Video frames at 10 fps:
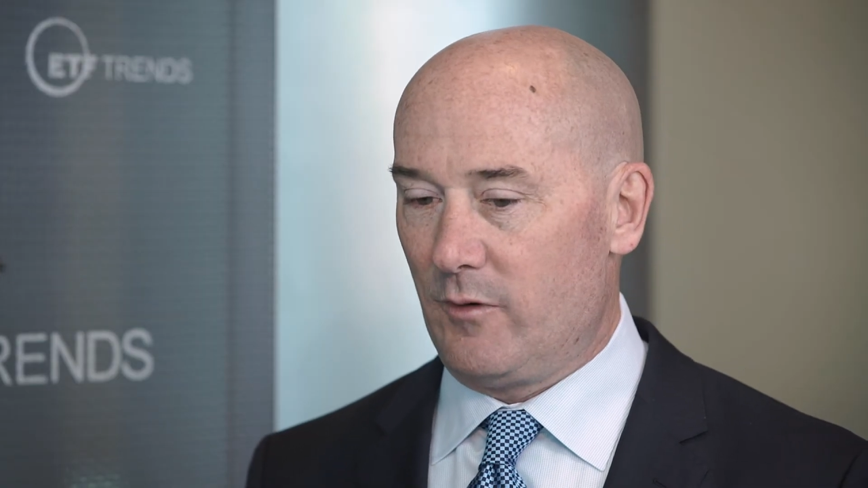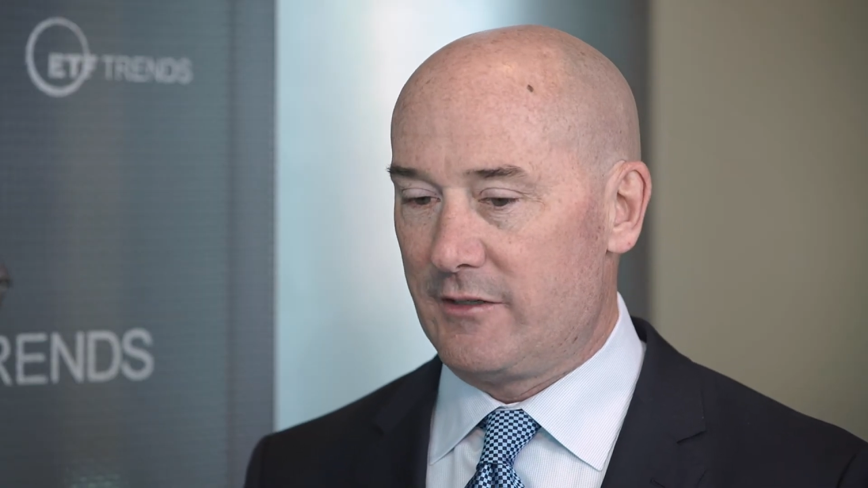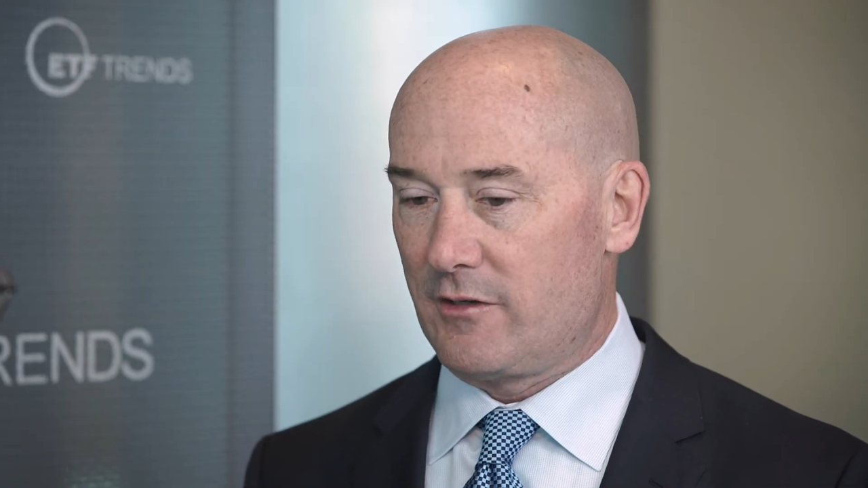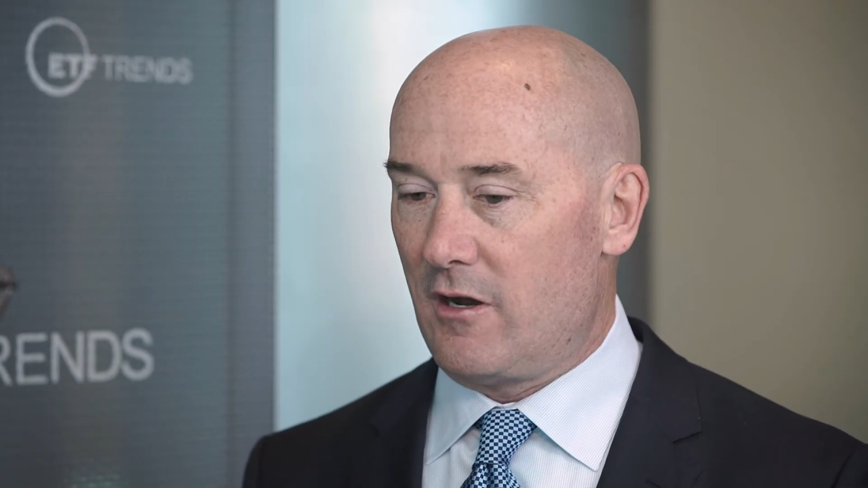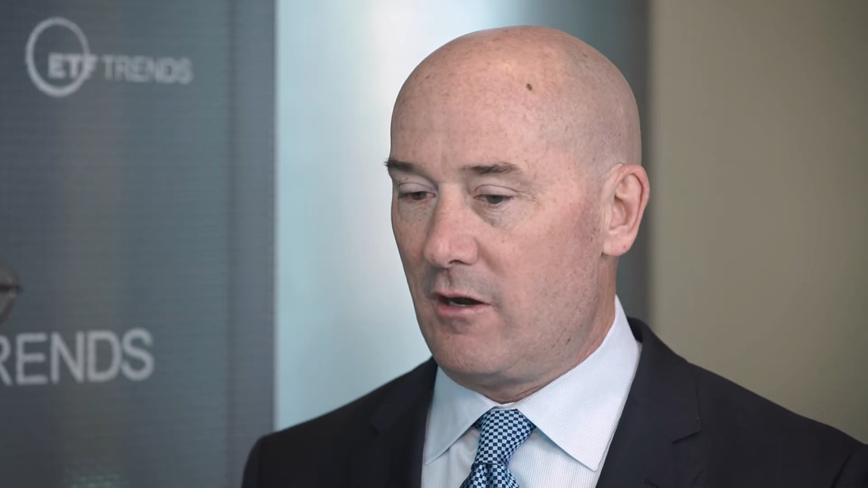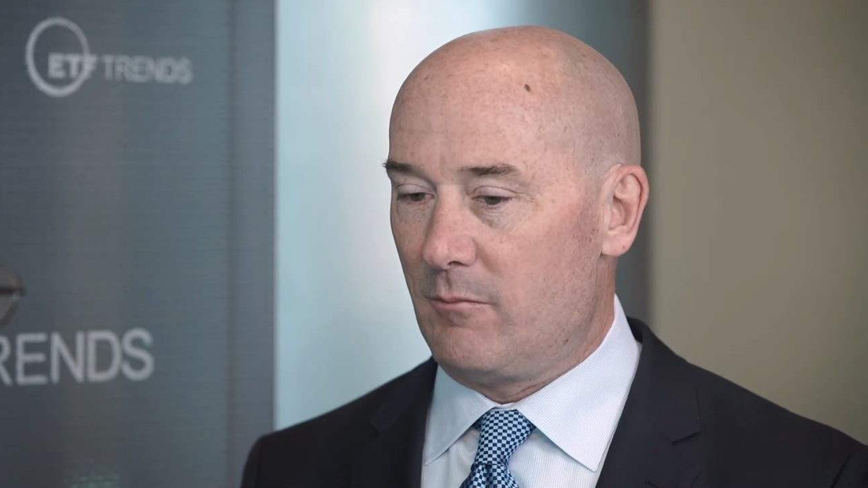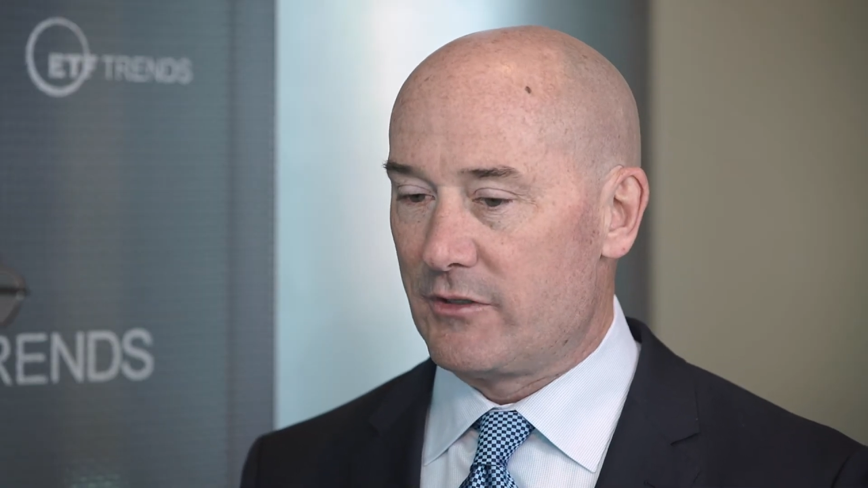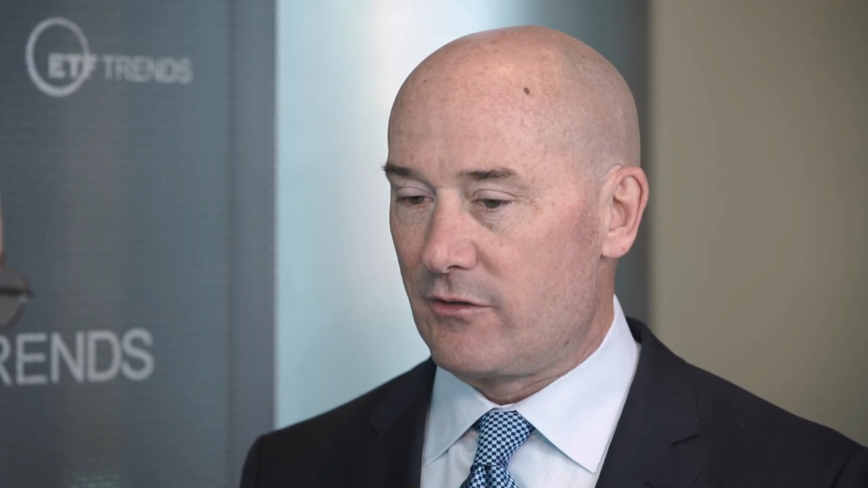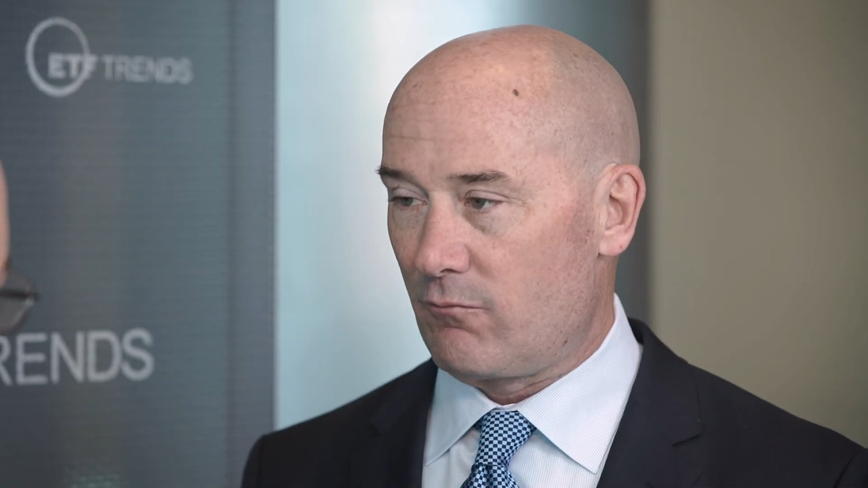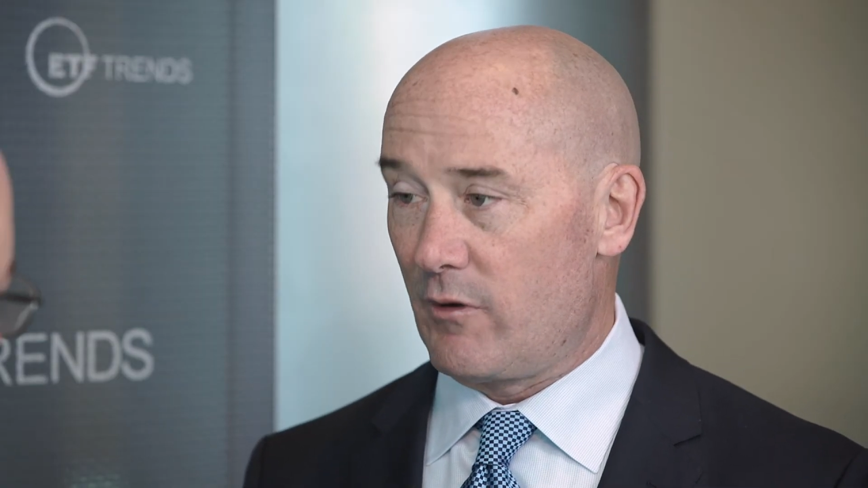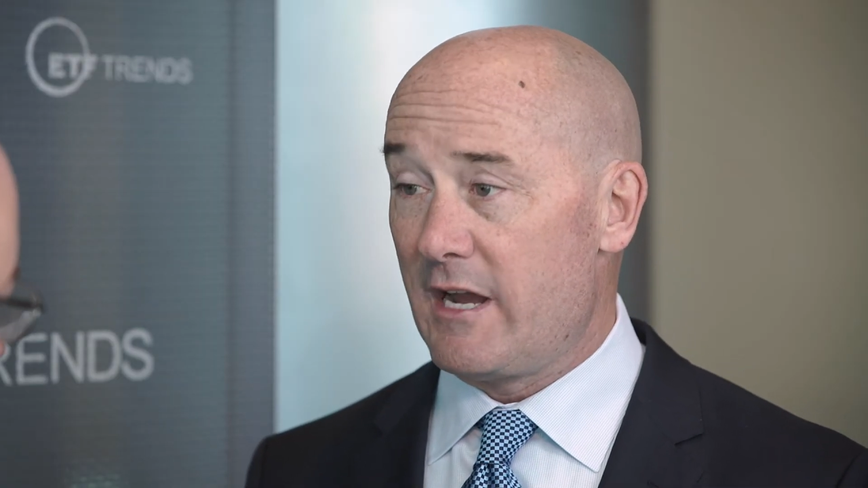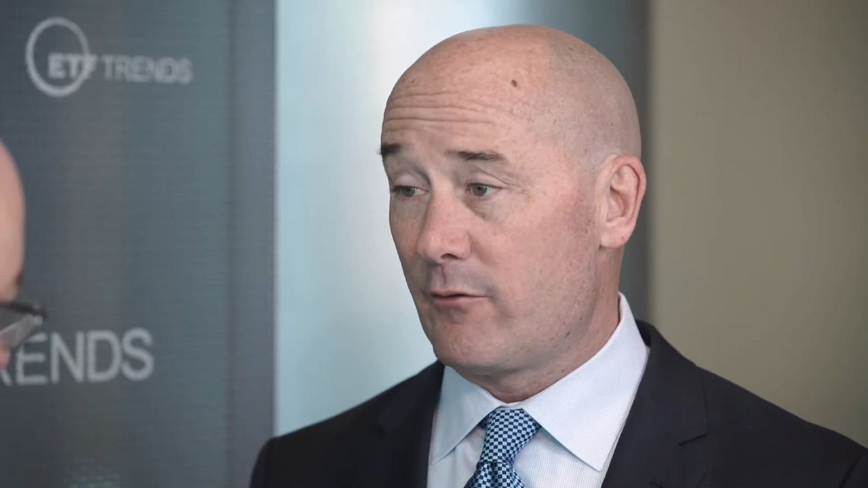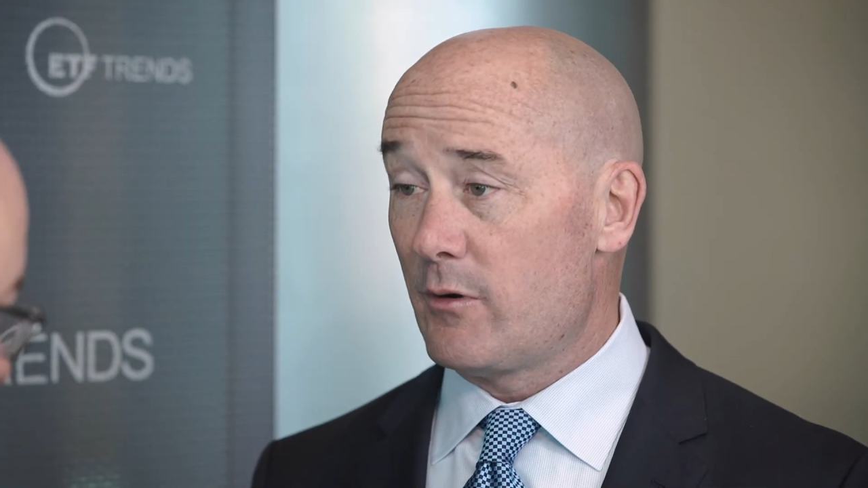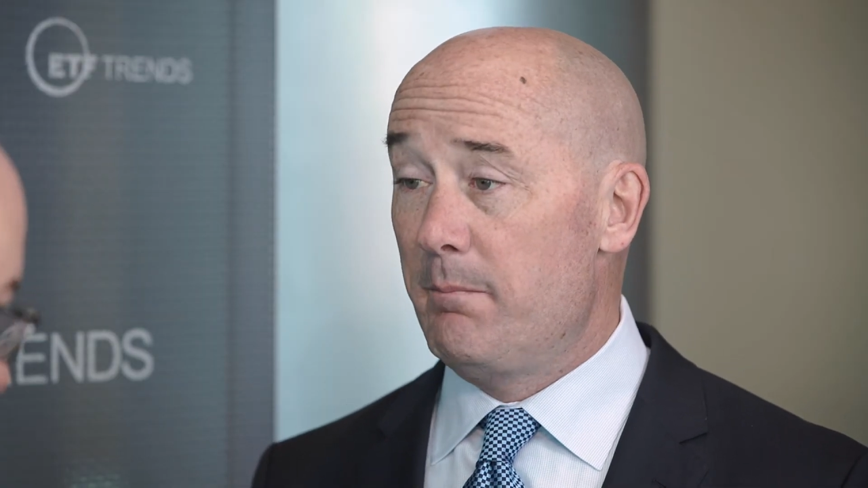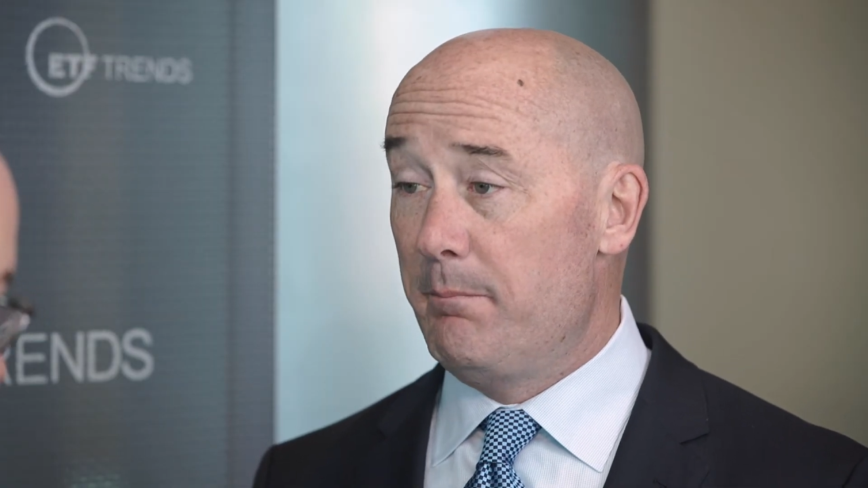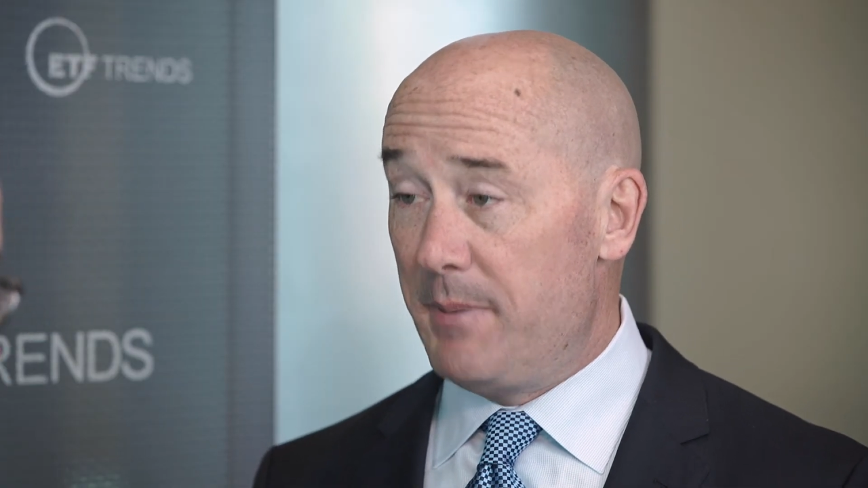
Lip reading: We saw almost 300